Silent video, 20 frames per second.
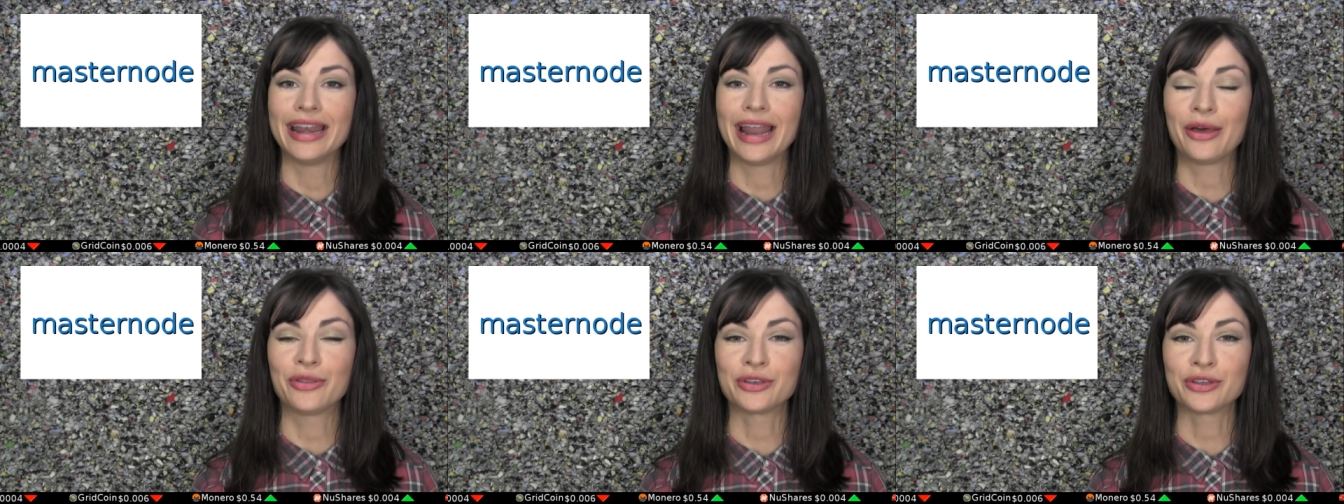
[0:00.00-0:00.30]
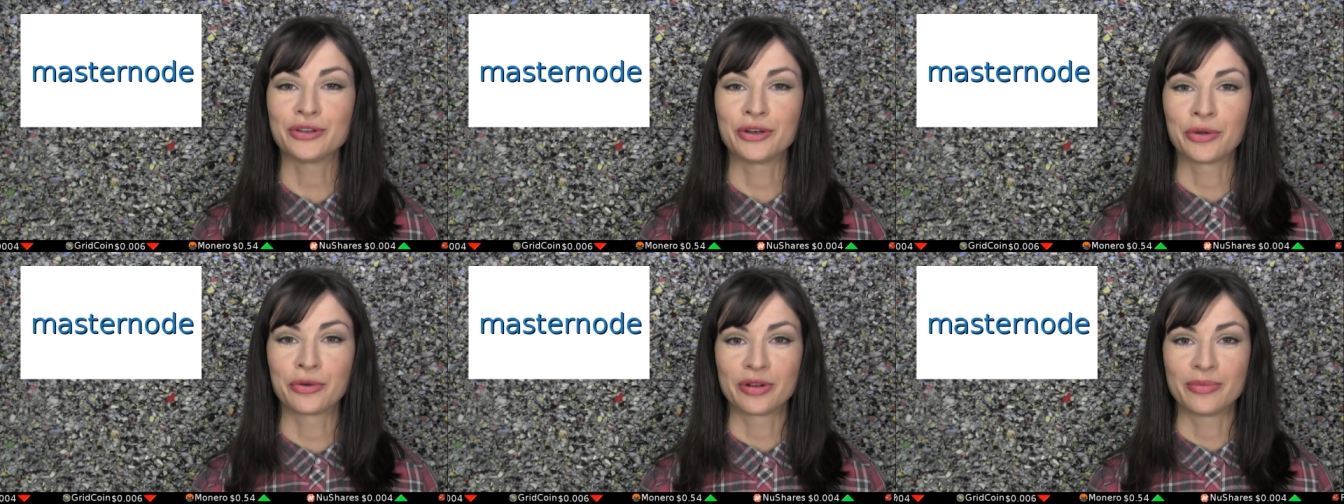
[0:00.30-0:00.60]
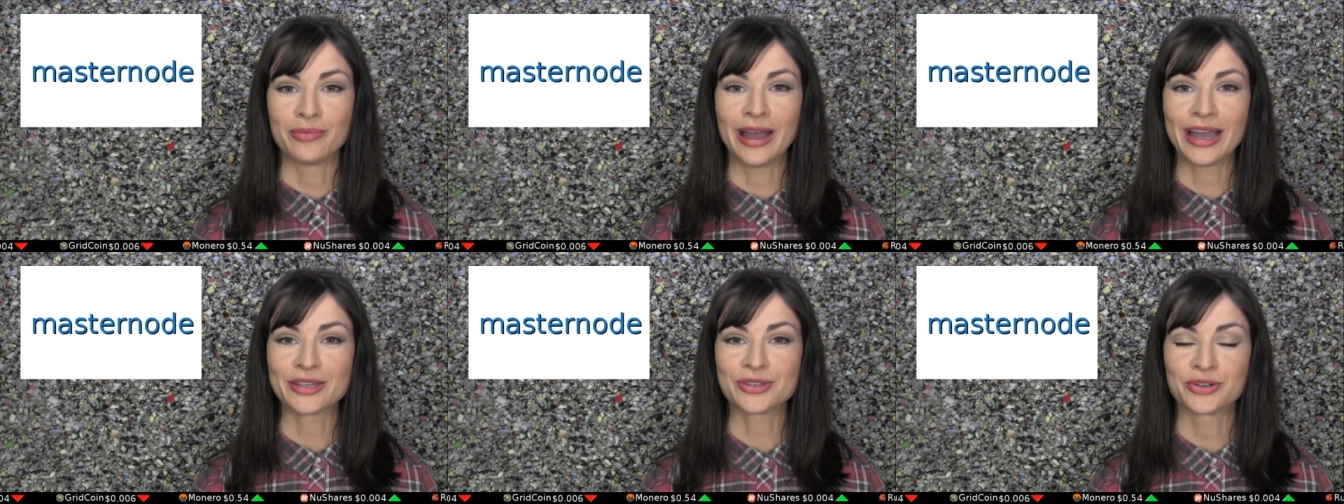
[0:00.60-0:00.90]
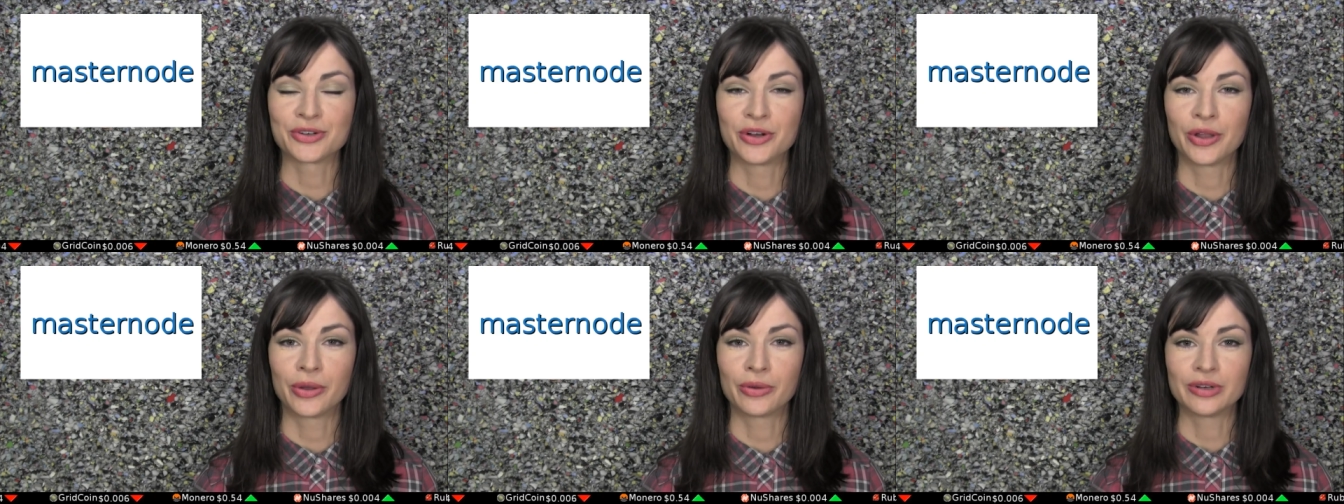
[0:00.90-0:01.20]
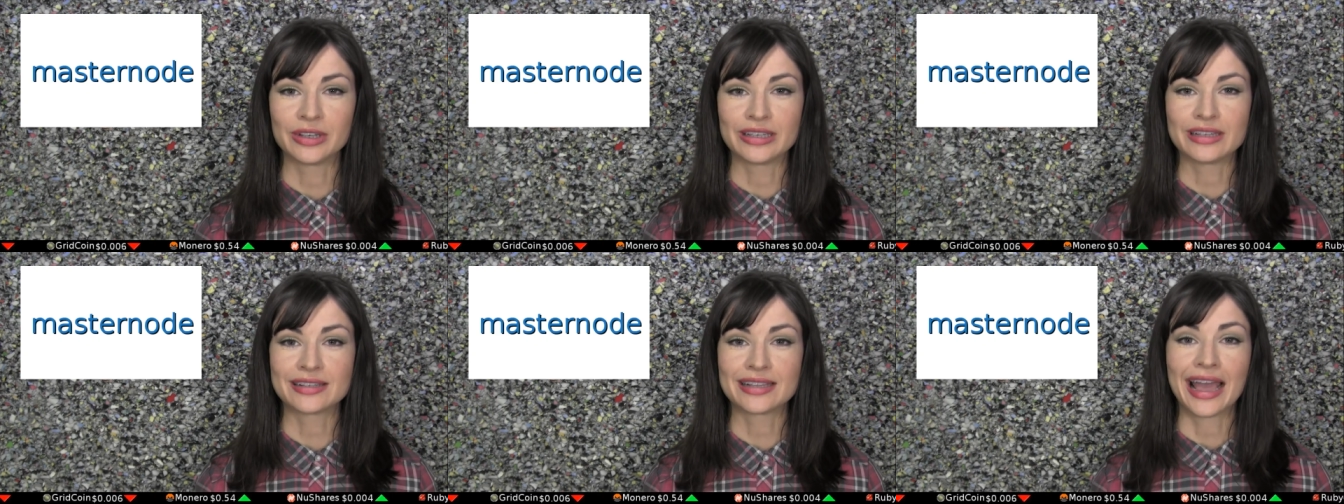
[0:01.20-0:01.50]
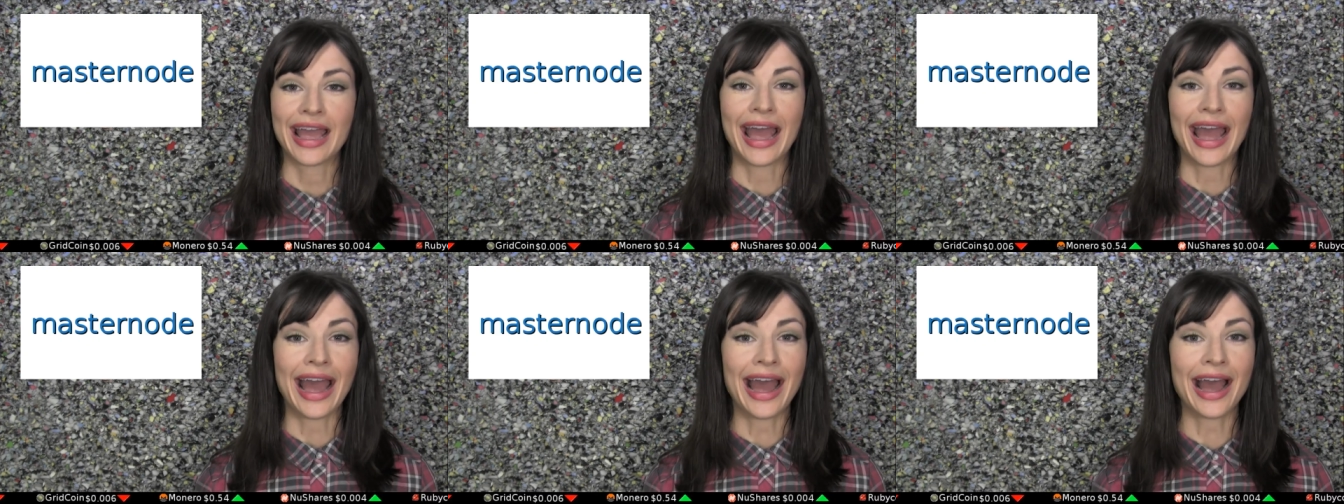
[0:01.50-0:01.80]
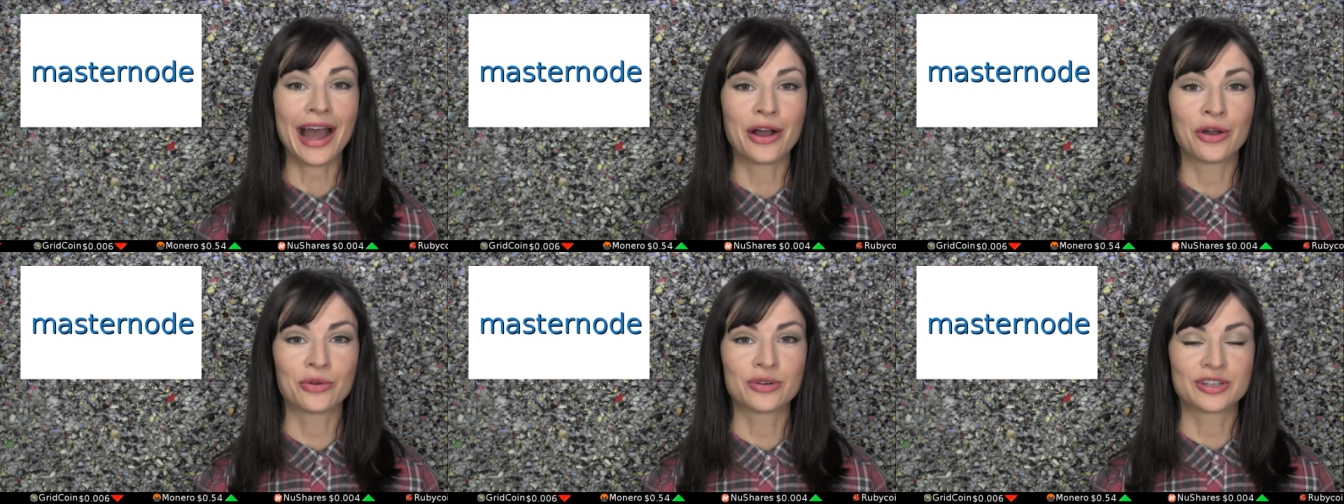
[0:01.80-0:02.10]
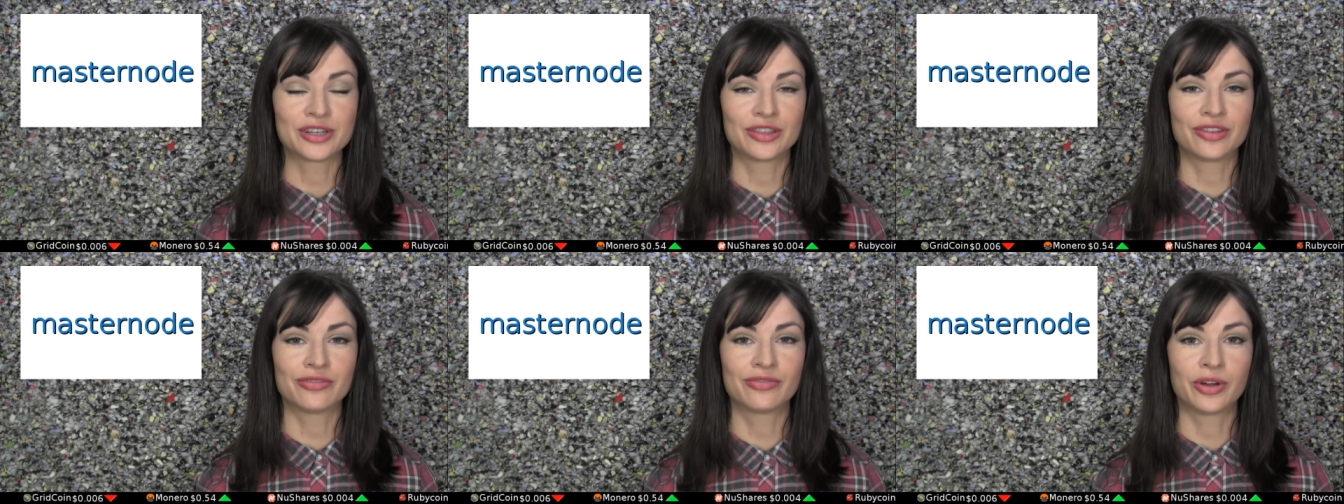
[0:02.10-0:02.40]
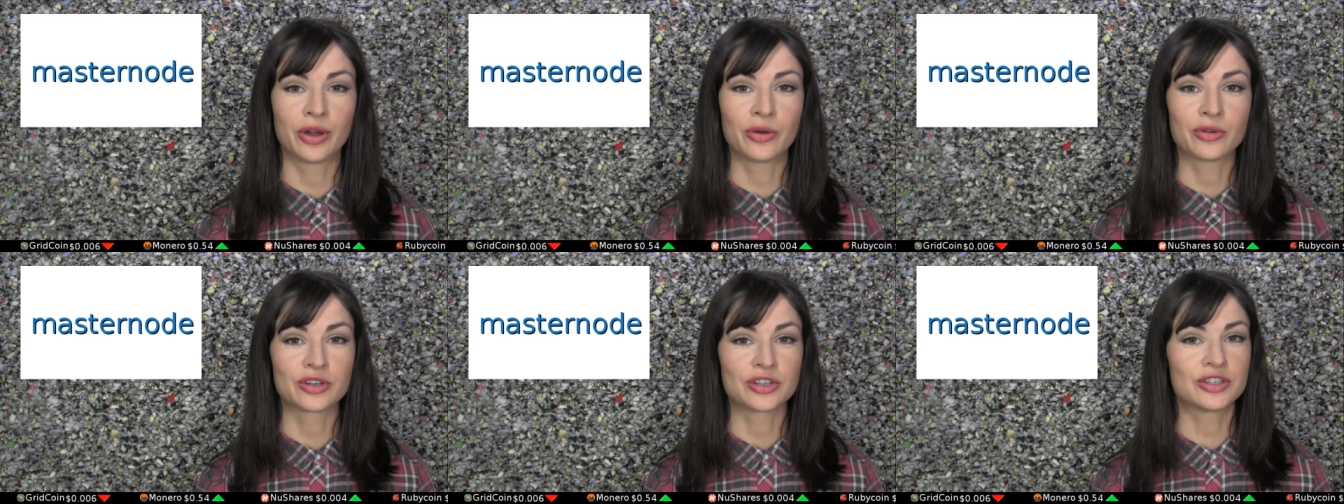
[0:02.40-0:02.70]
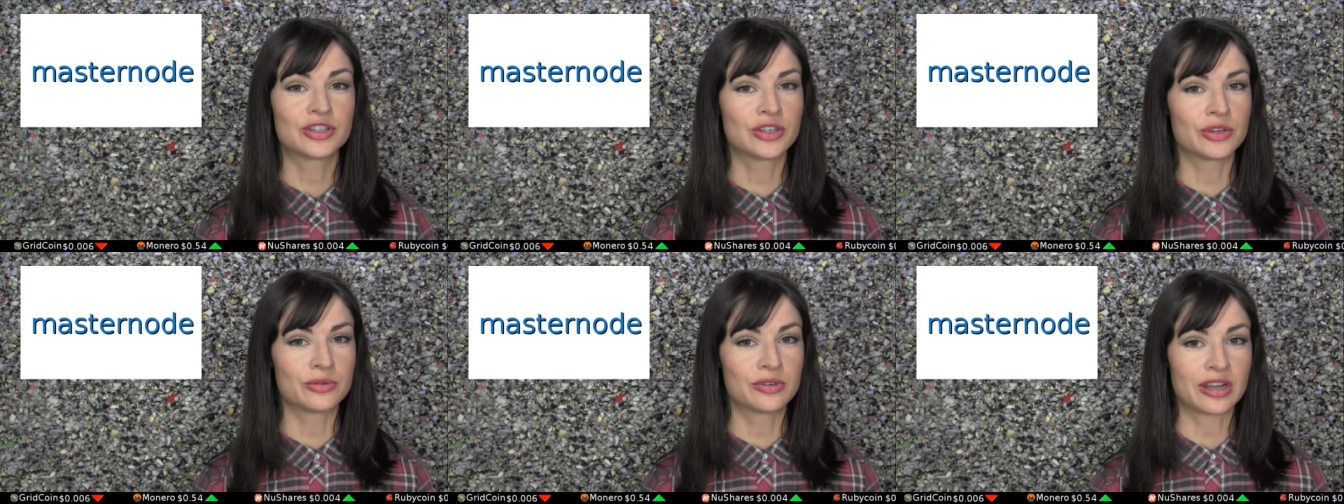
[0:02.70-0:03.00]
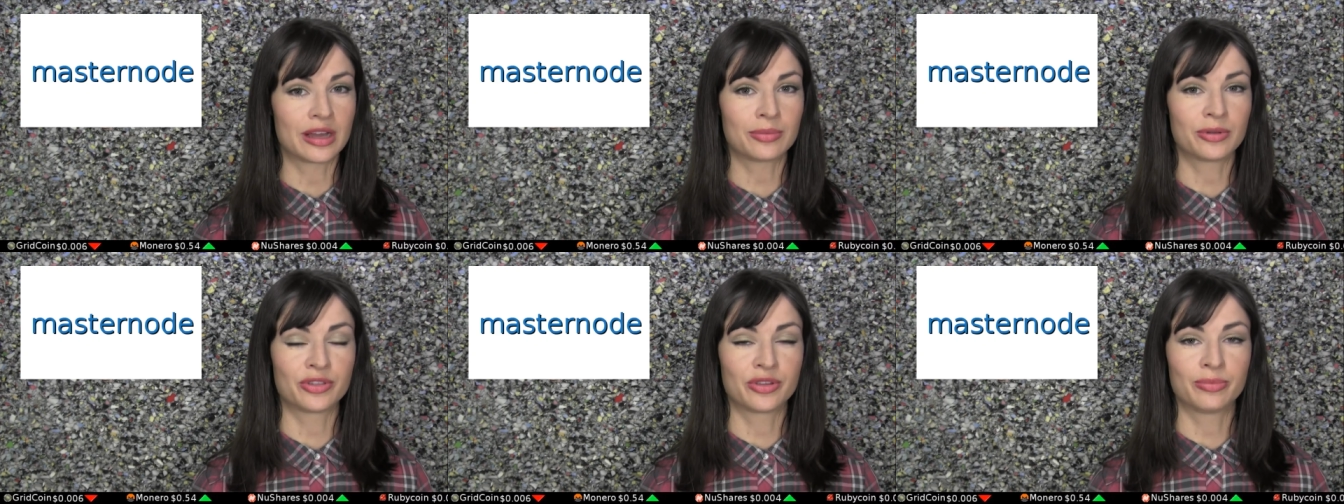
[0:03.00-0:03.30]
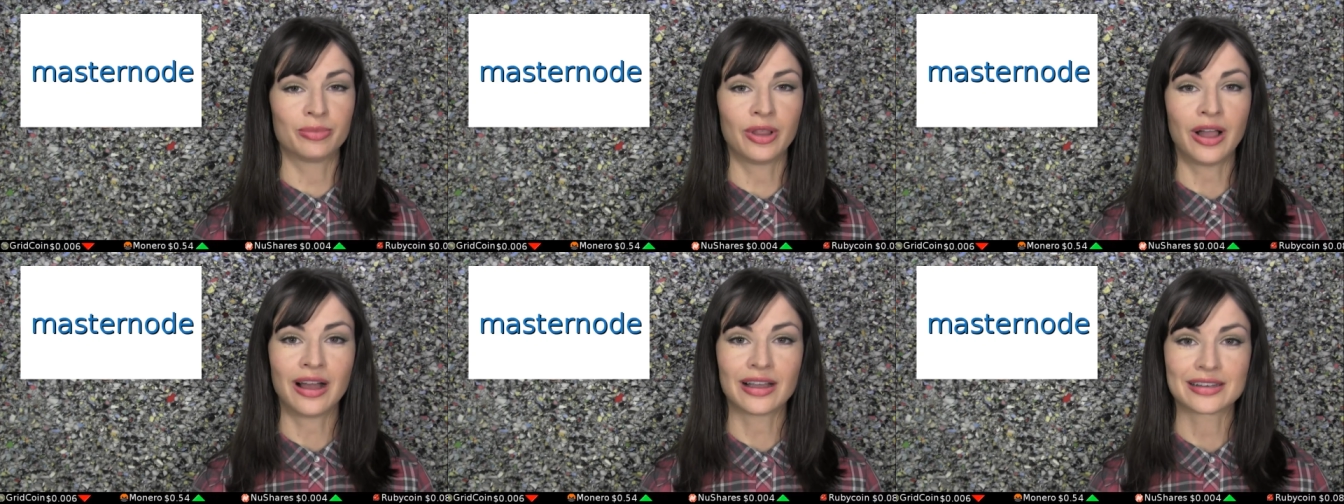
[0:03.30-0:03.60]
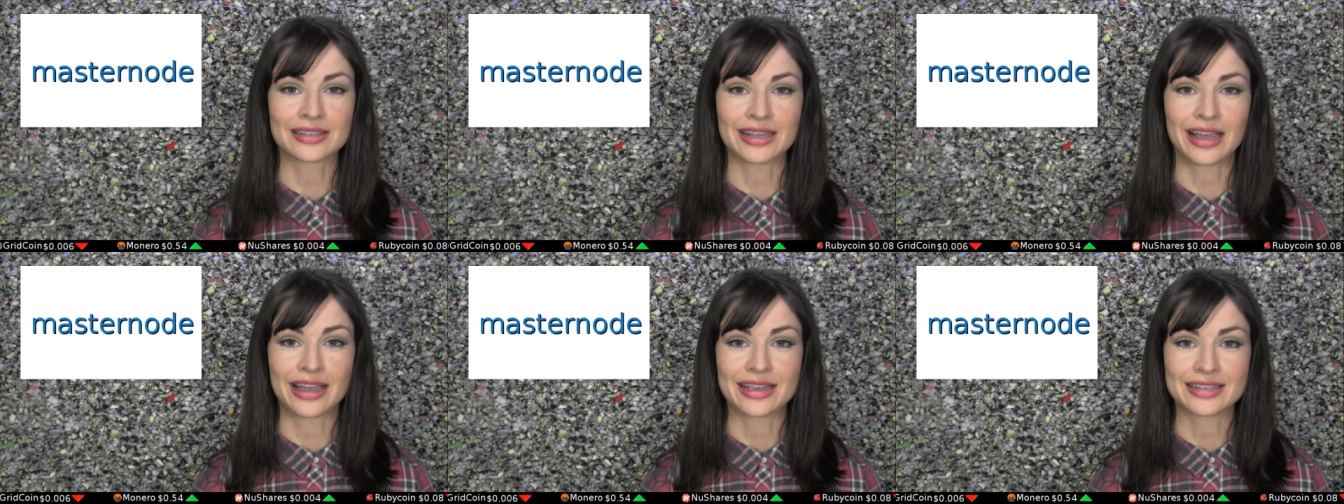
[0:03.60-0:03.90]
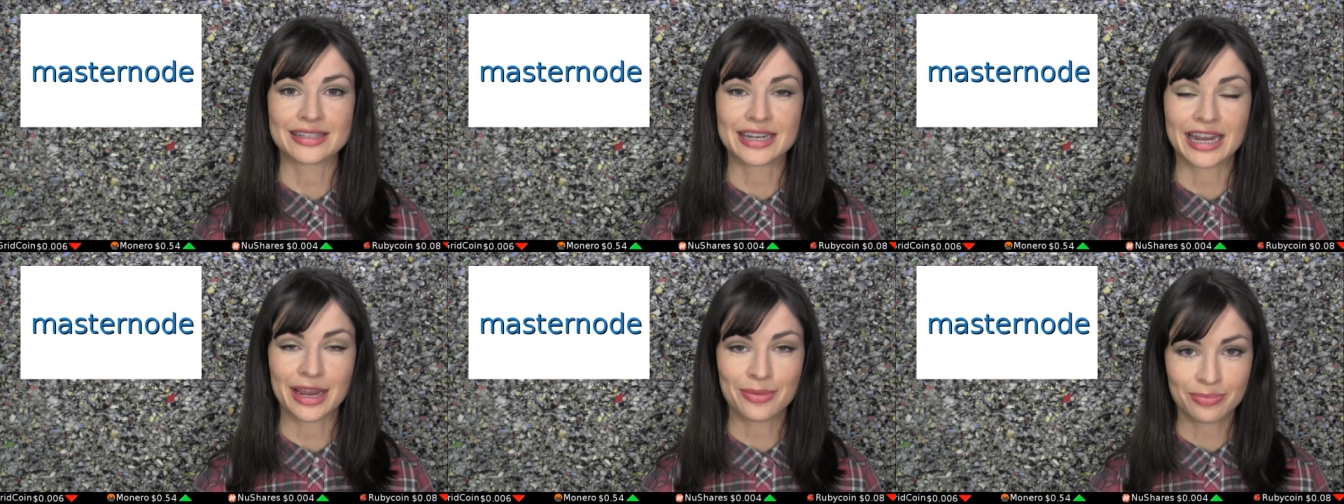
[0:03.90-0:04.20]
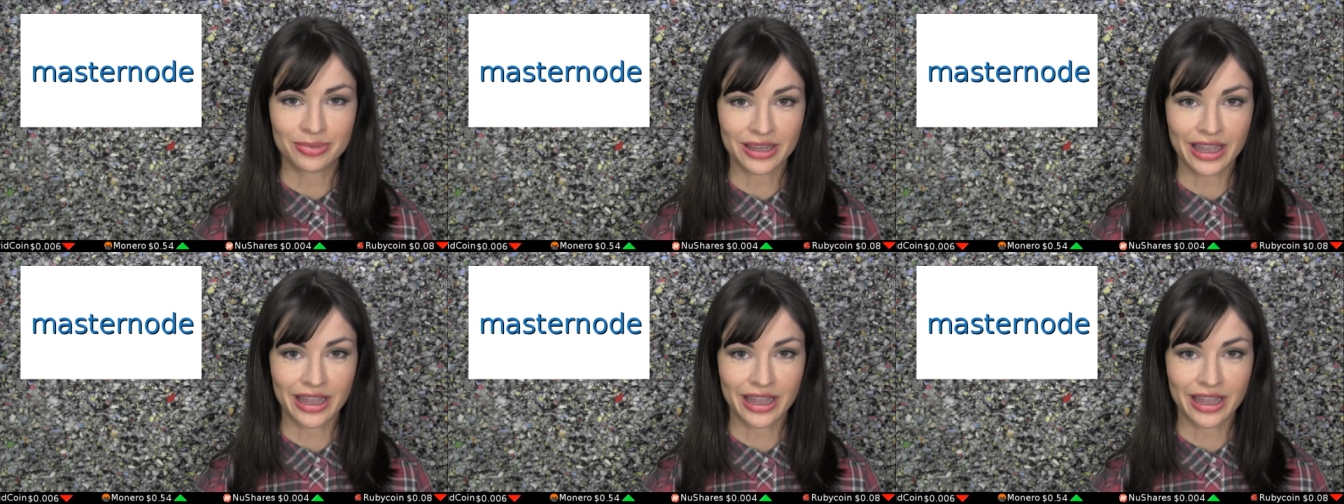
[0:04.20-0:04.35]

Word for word: Now that you know what a masternode is, how did the vote to double the block size take